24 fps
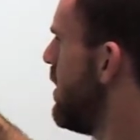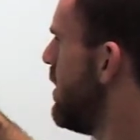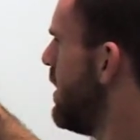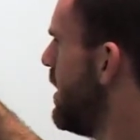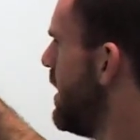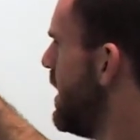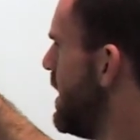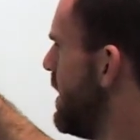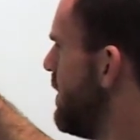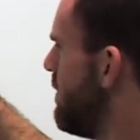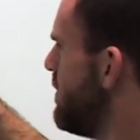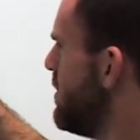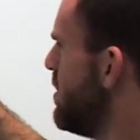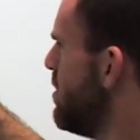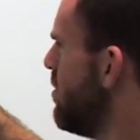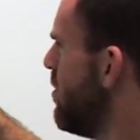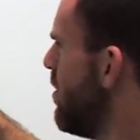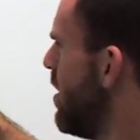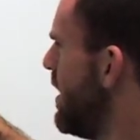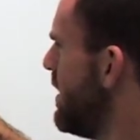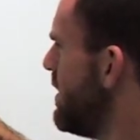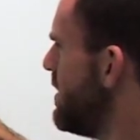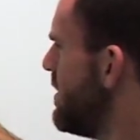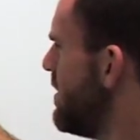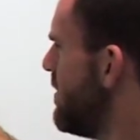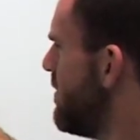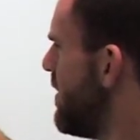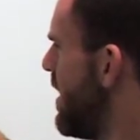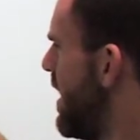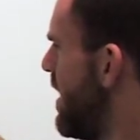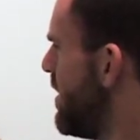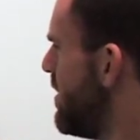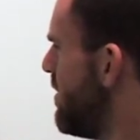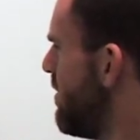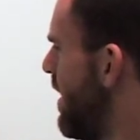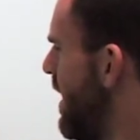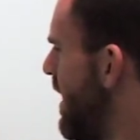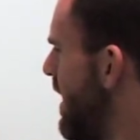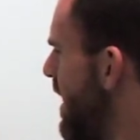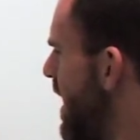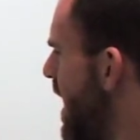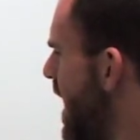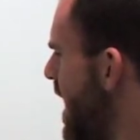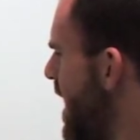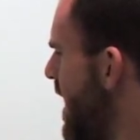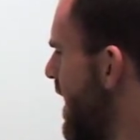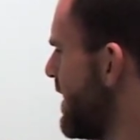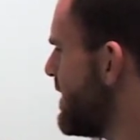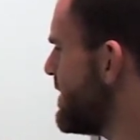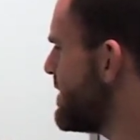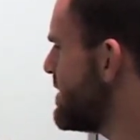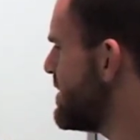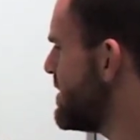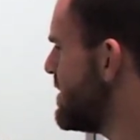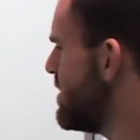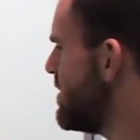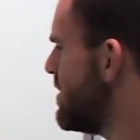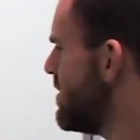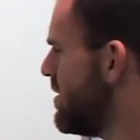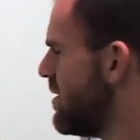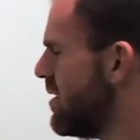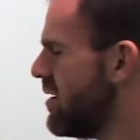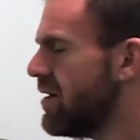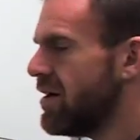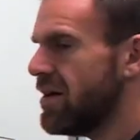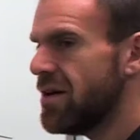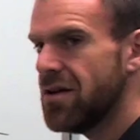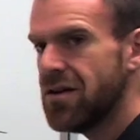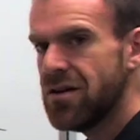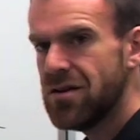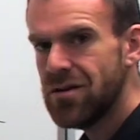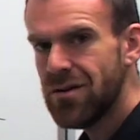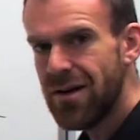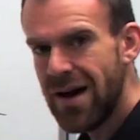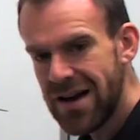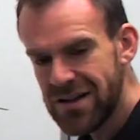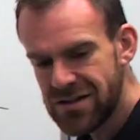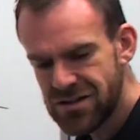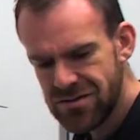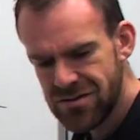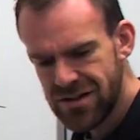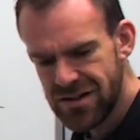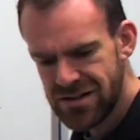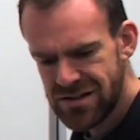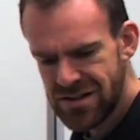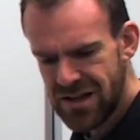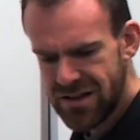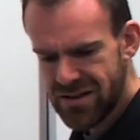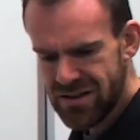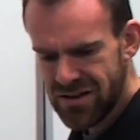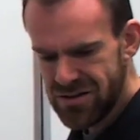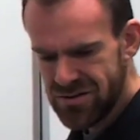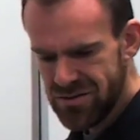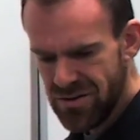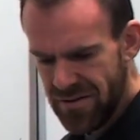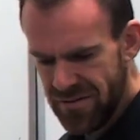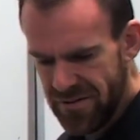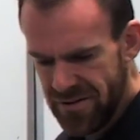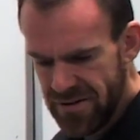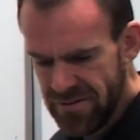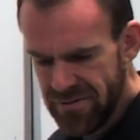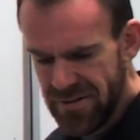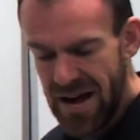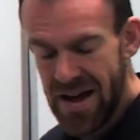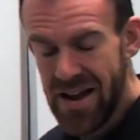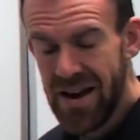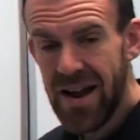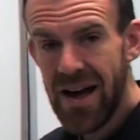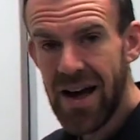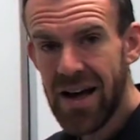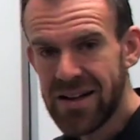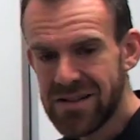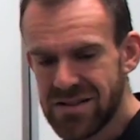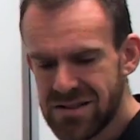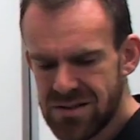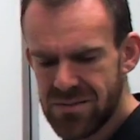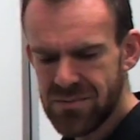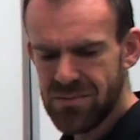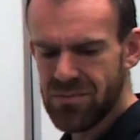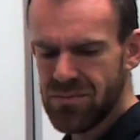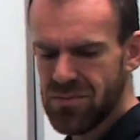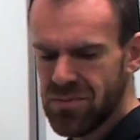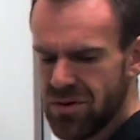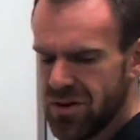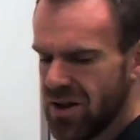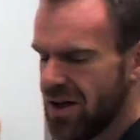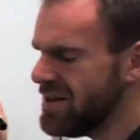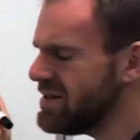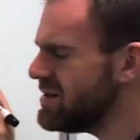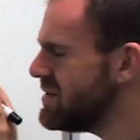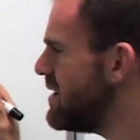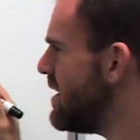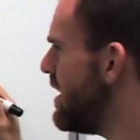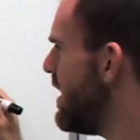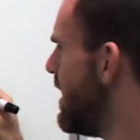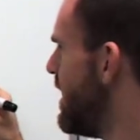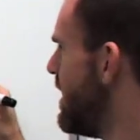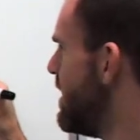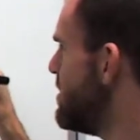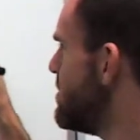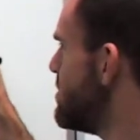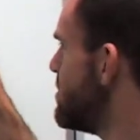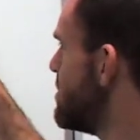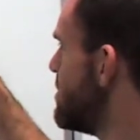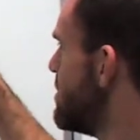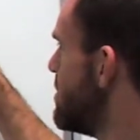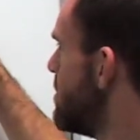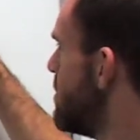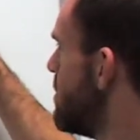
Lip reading: and if you want the value at x, you actually take the derivative at x plus h,